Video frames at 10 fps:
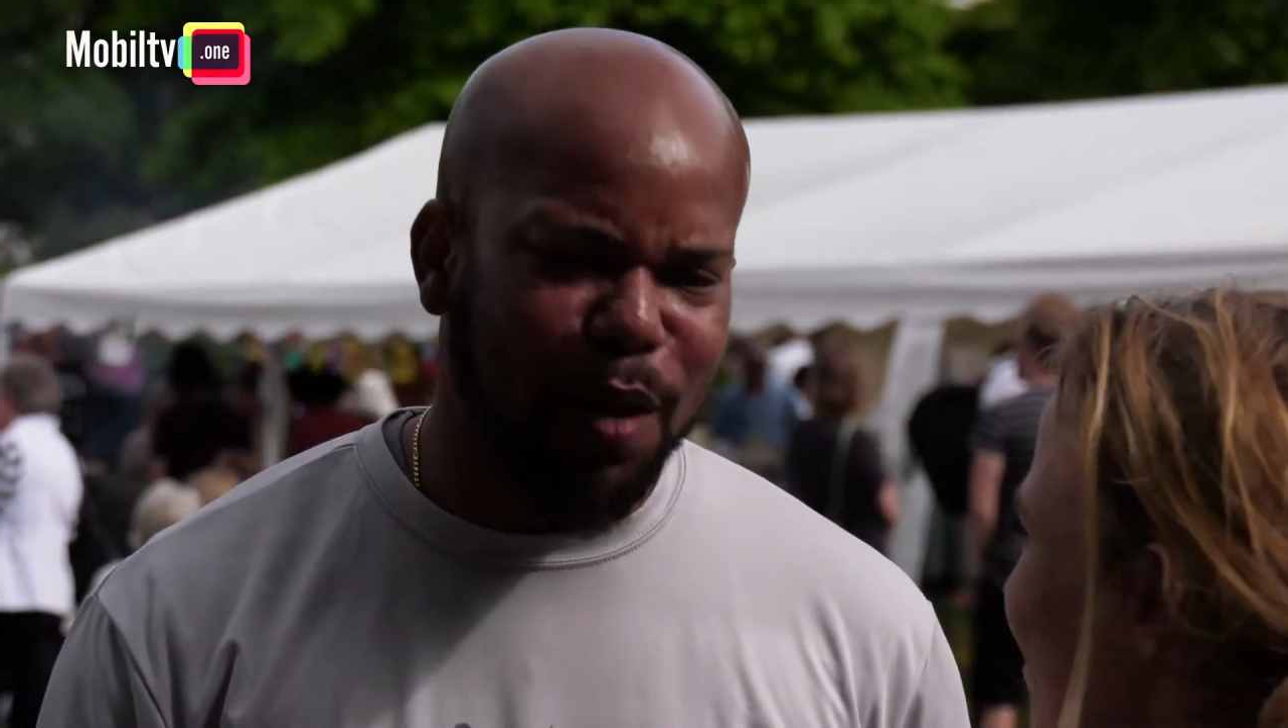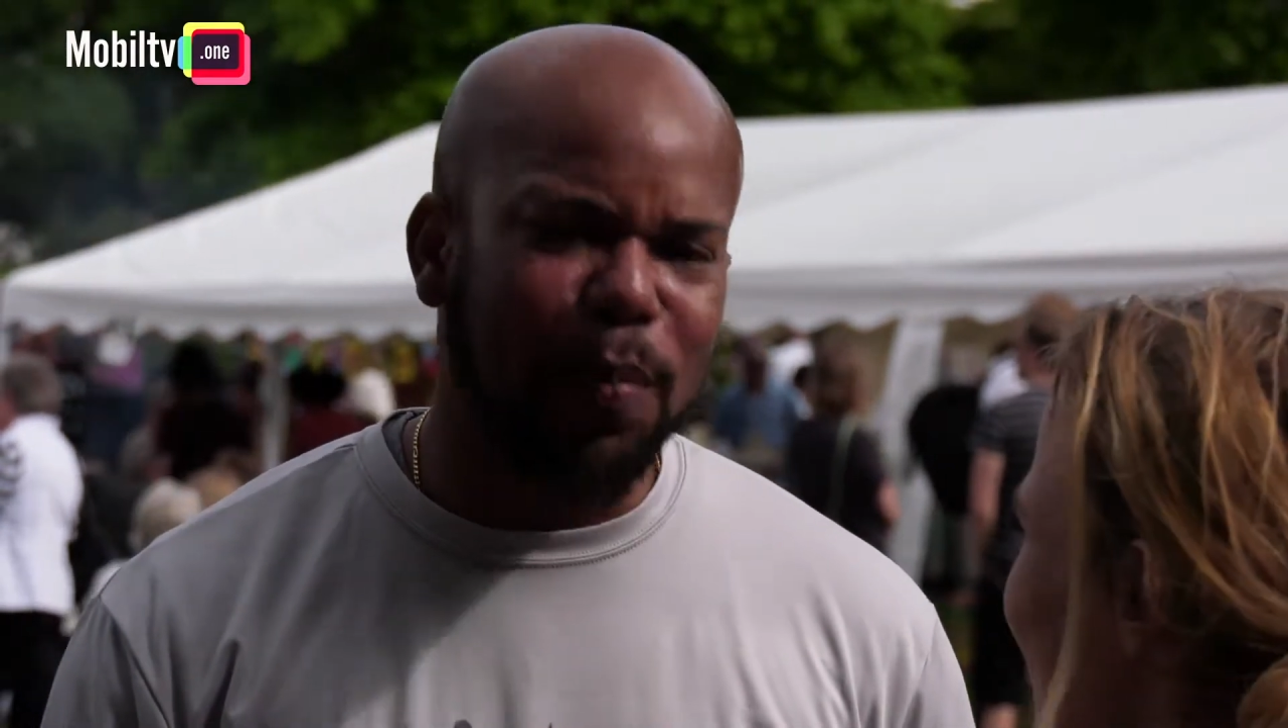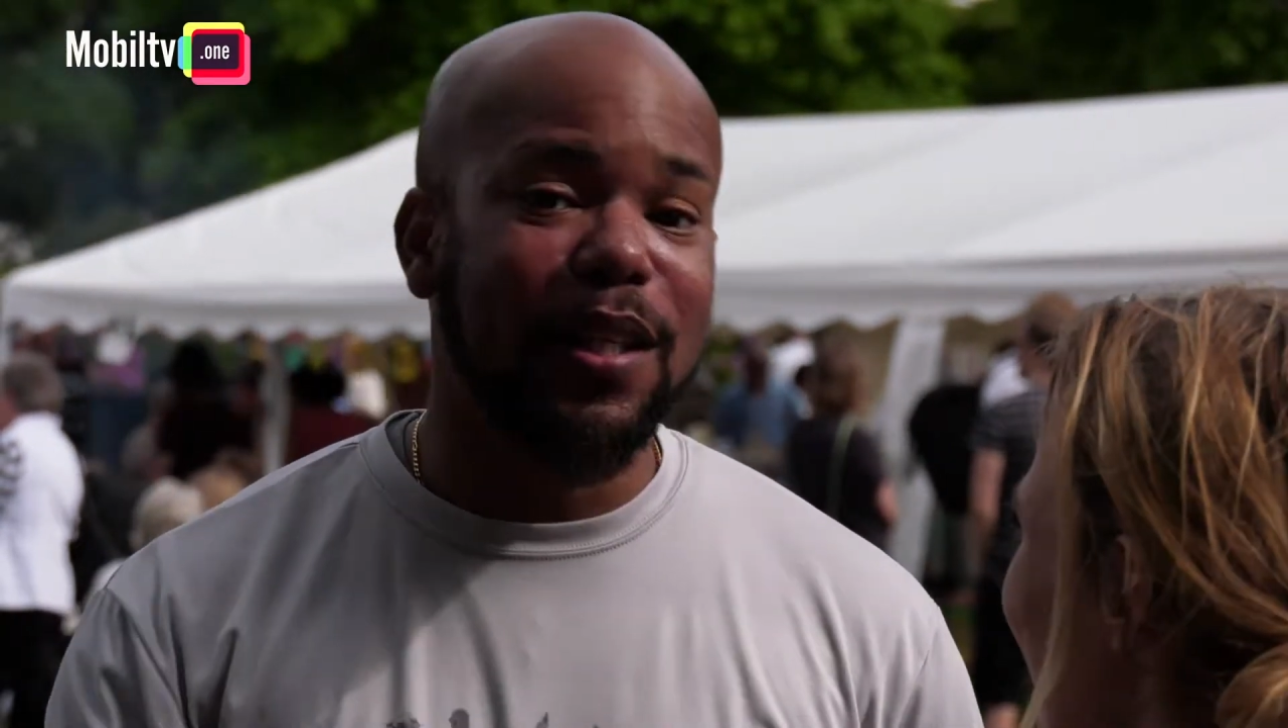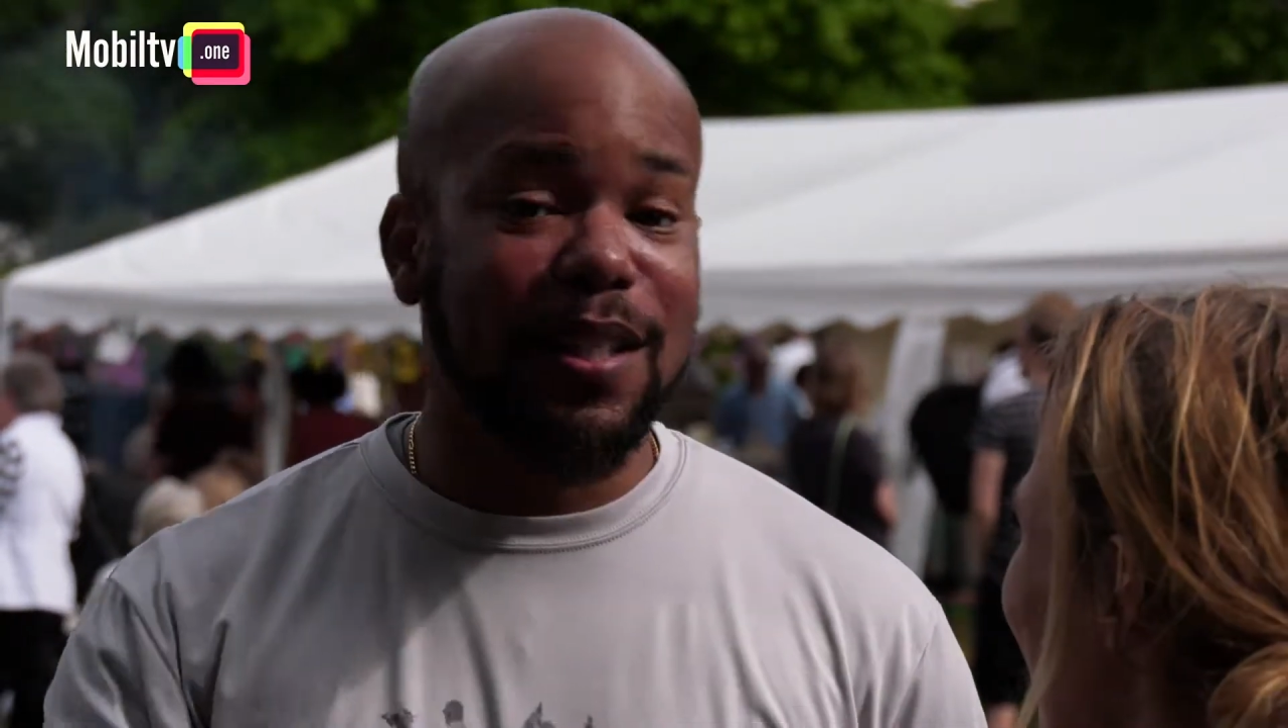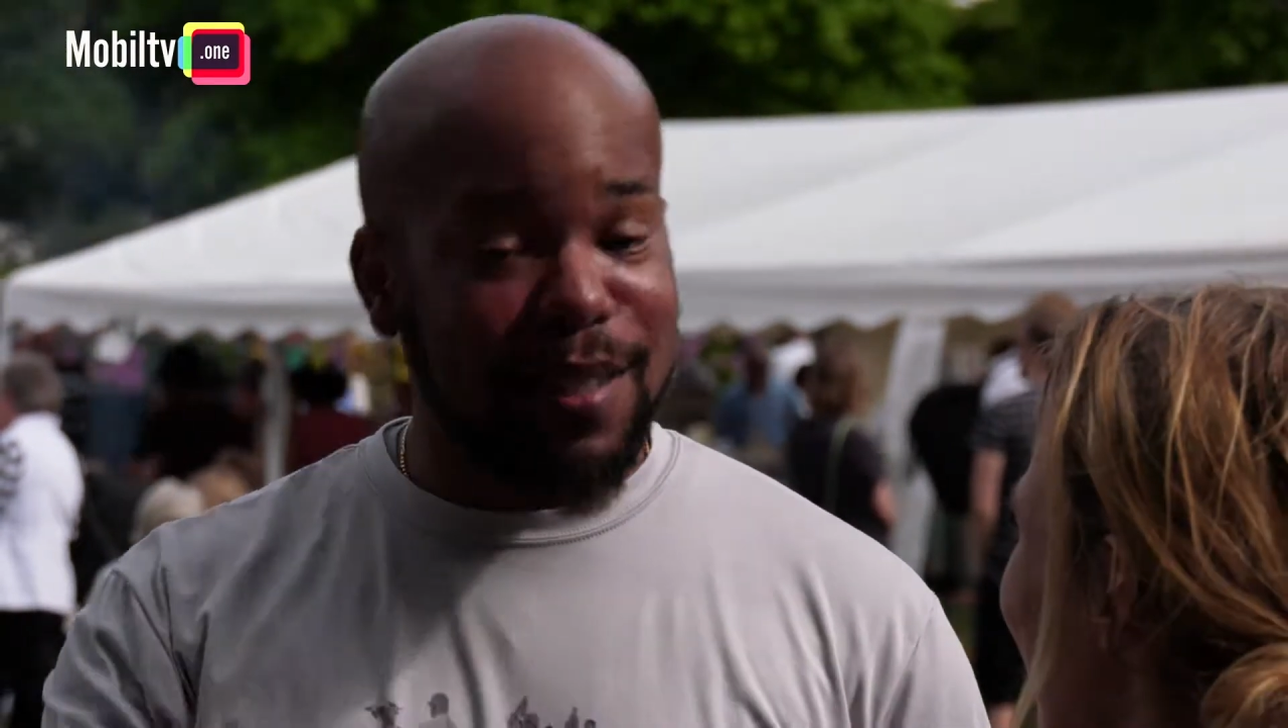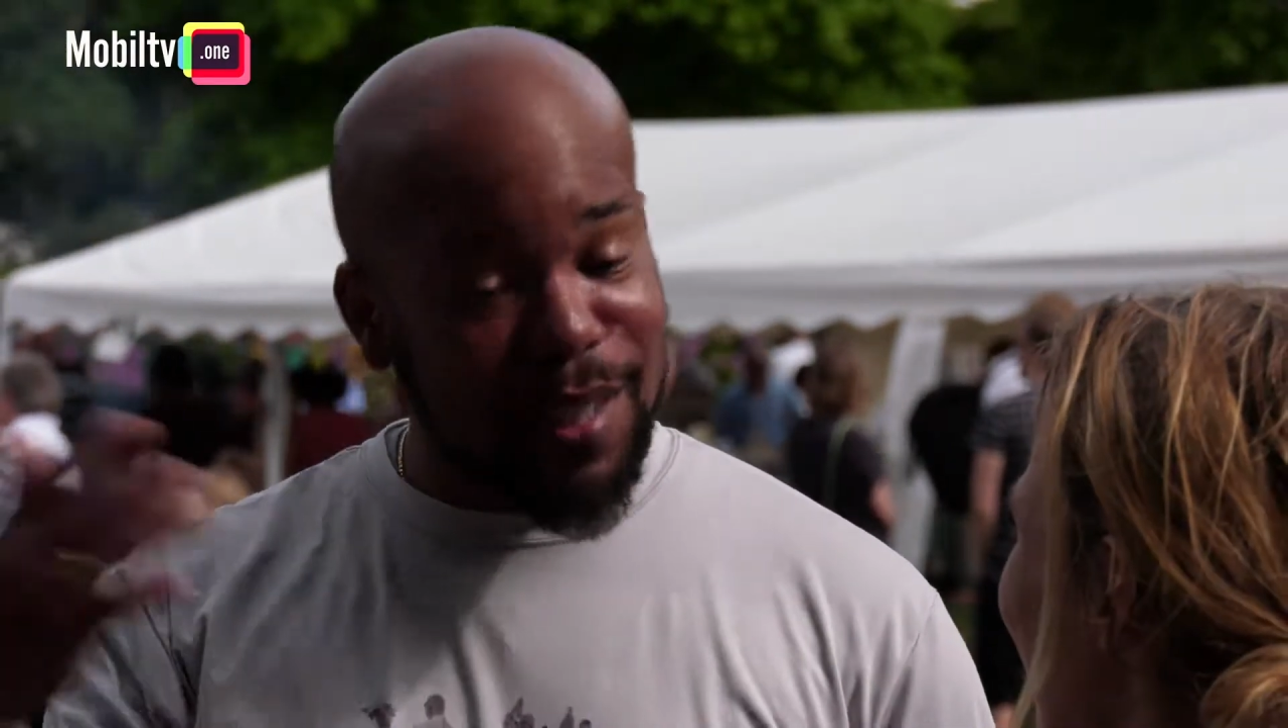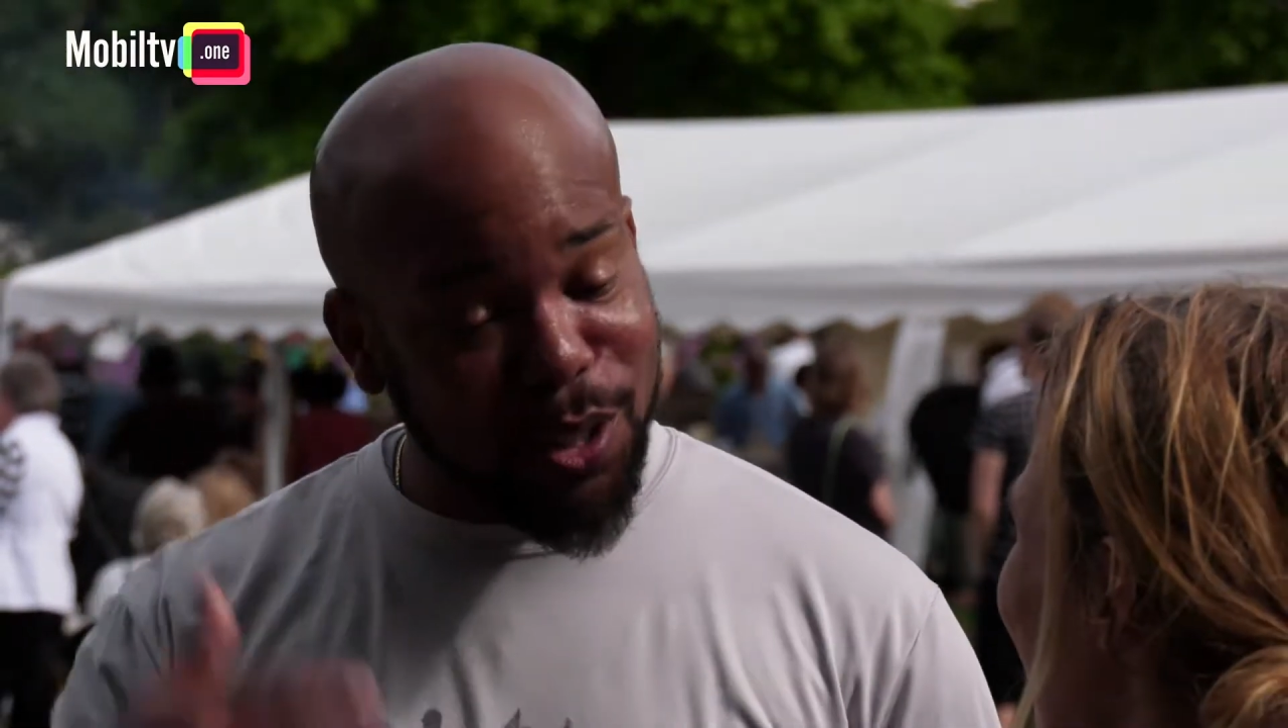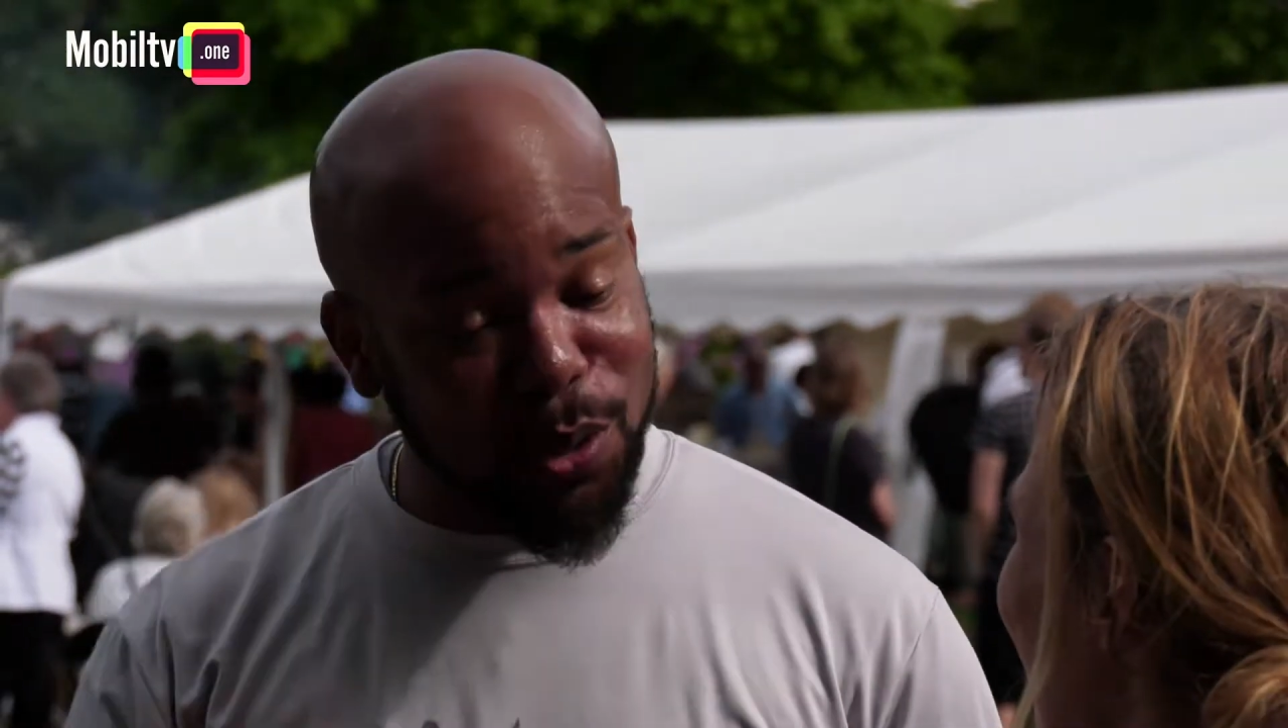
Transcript: but they still